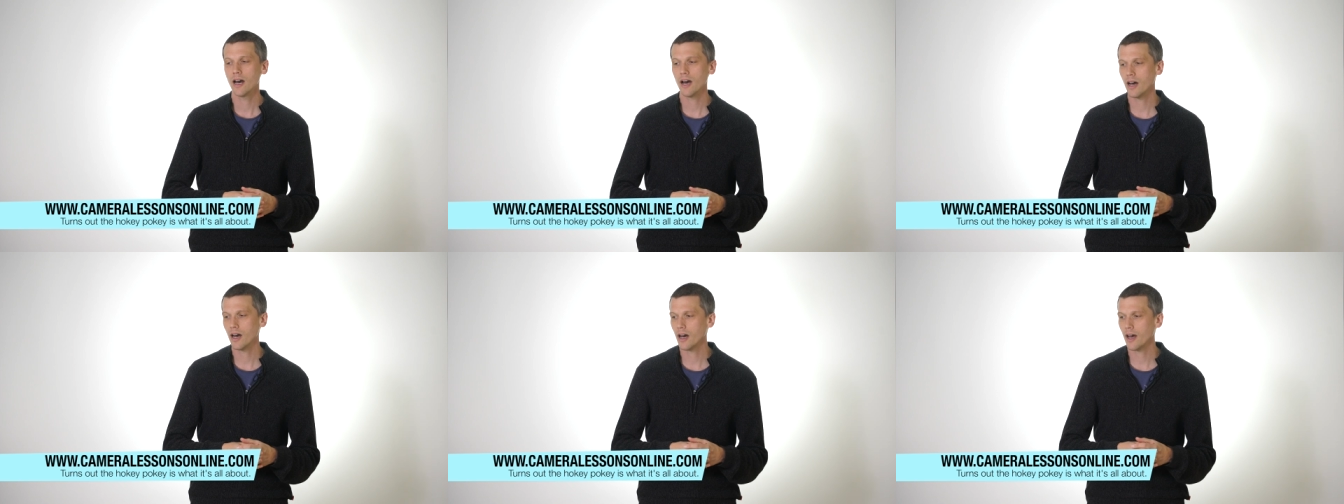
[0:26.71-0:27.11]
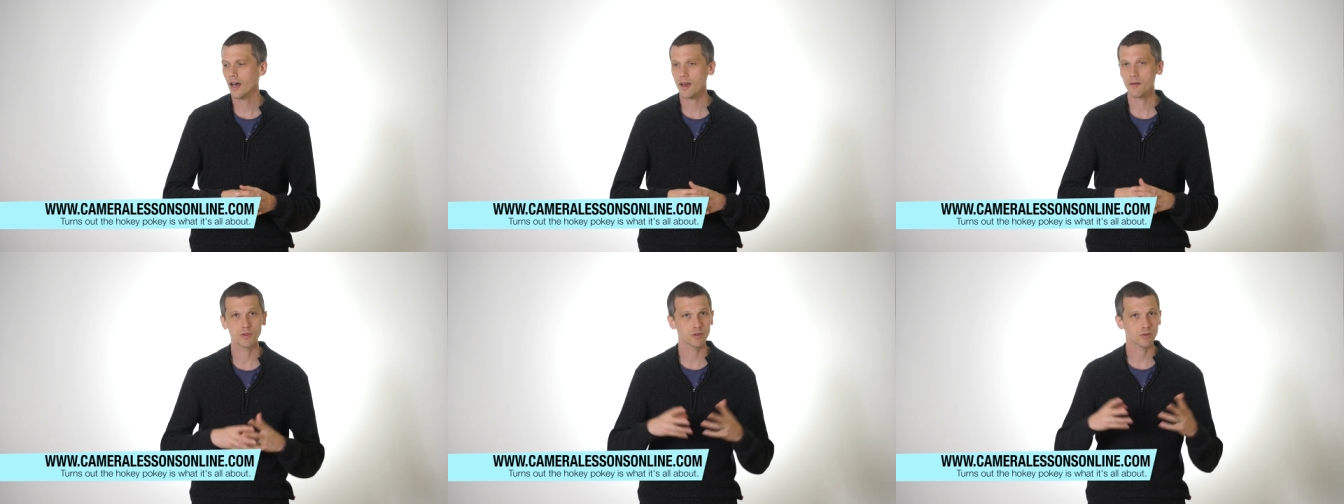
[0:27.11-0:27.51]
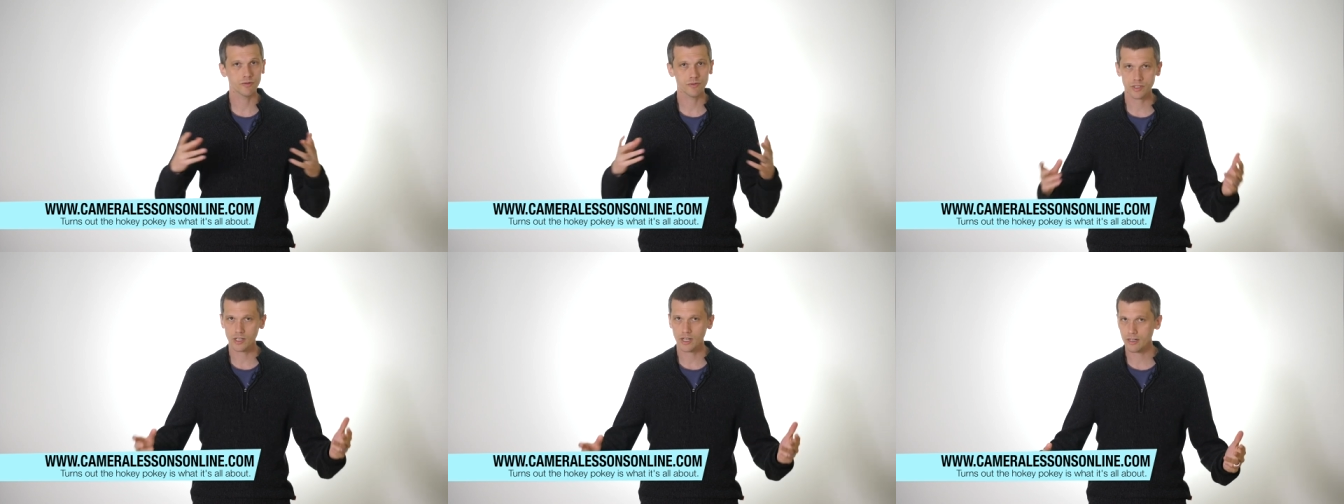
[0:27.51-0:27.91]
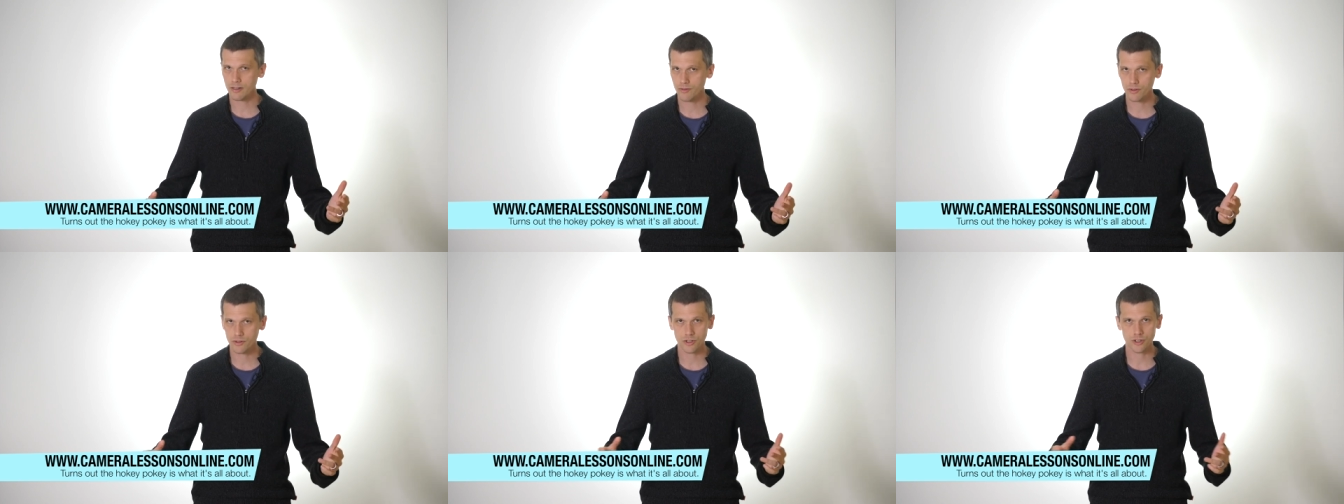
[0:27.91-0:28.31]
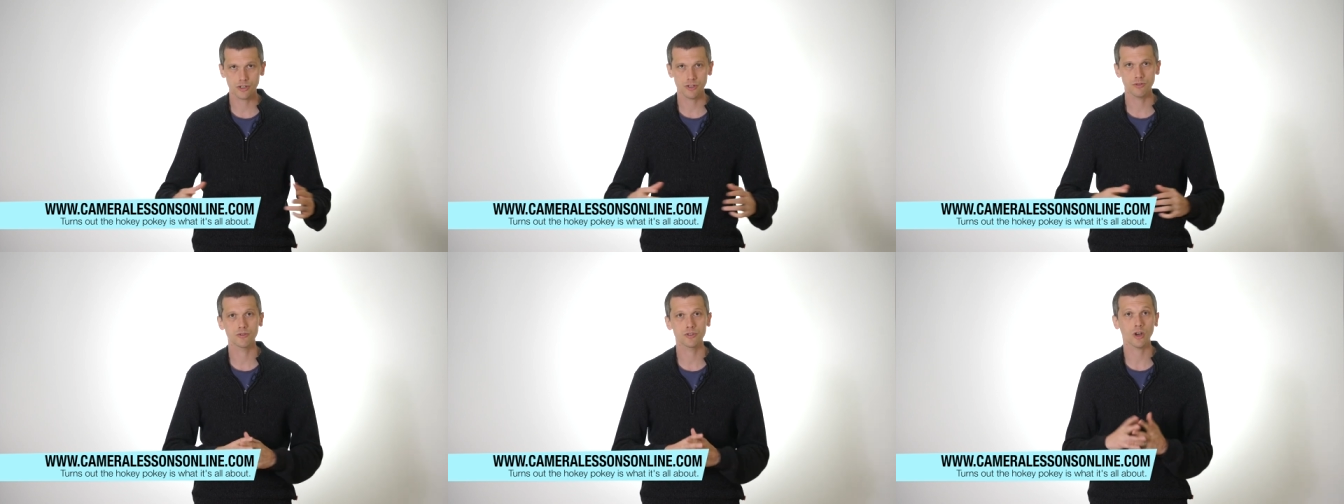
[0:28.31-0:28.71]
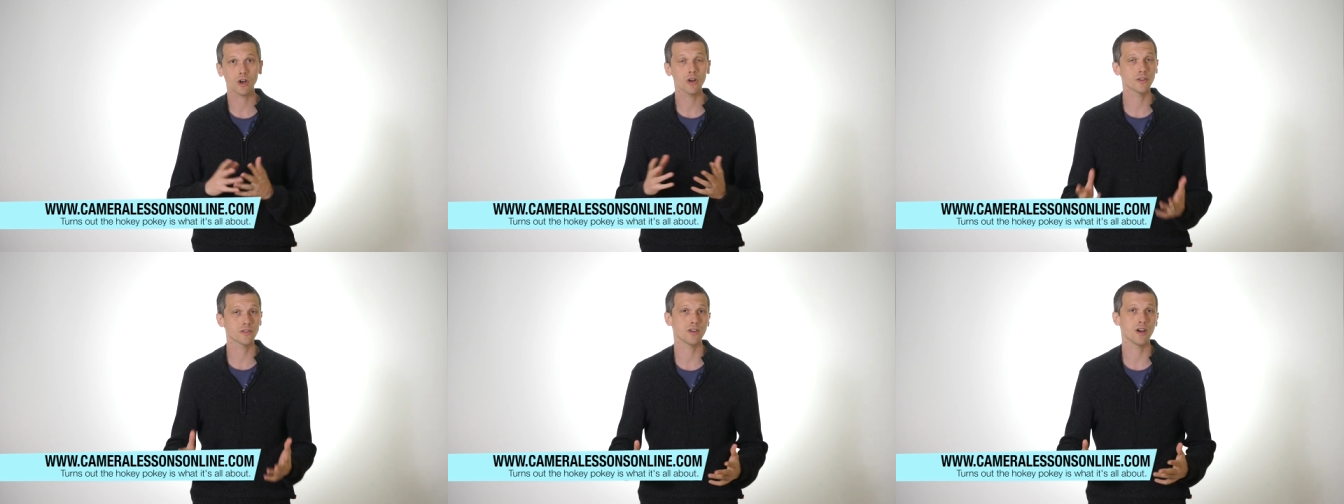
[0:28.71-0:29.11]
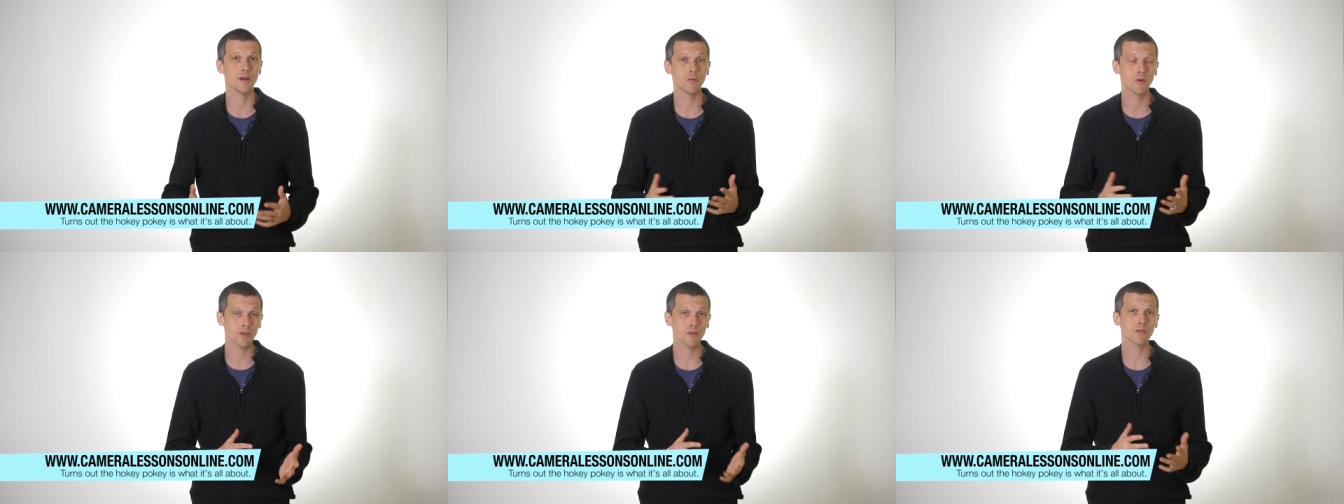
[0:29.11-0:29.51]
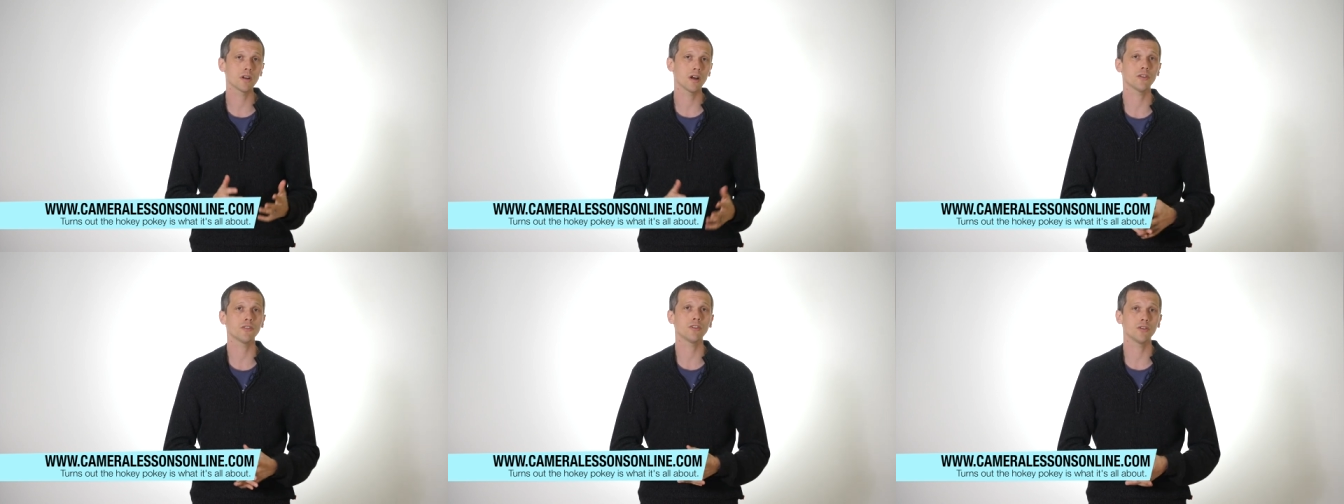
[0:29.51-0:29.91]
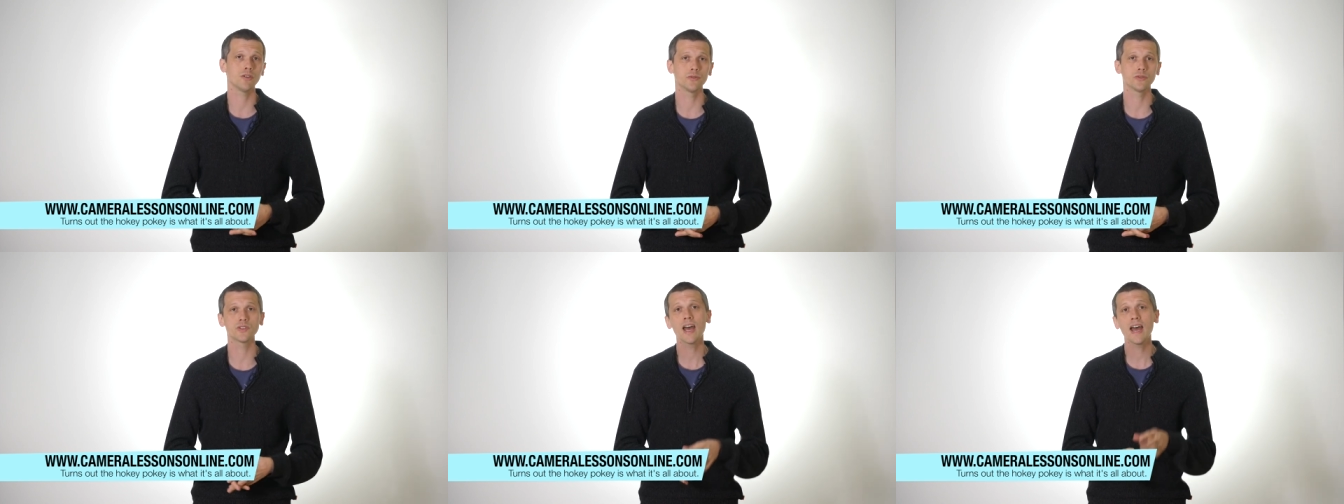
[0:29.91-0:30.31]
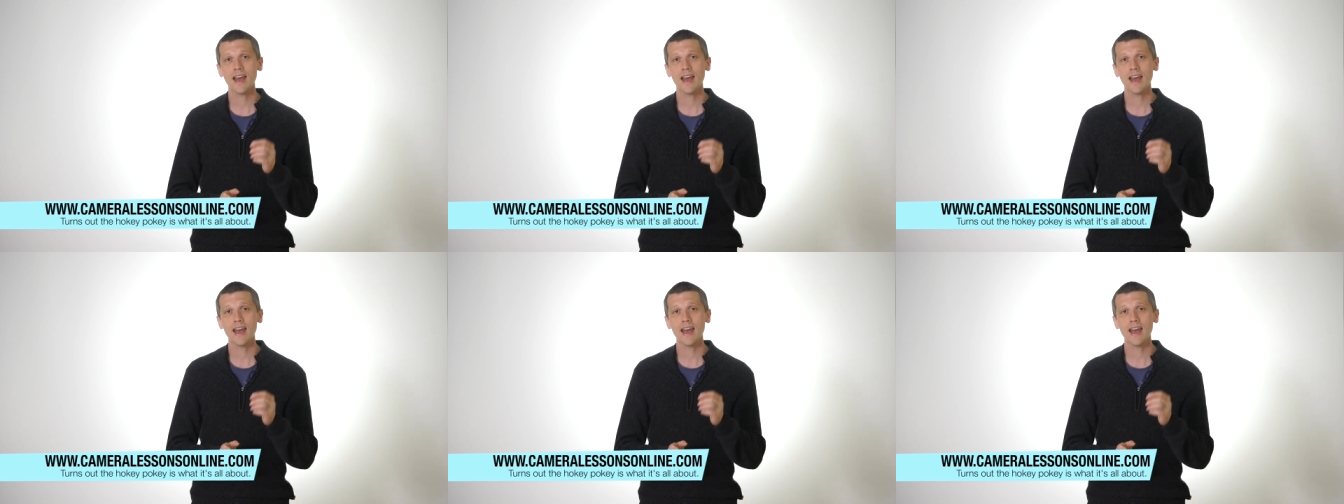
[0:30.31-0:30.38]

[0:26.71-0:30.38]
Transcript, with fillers: uh, and between photographers it shoots all the time whether or not to use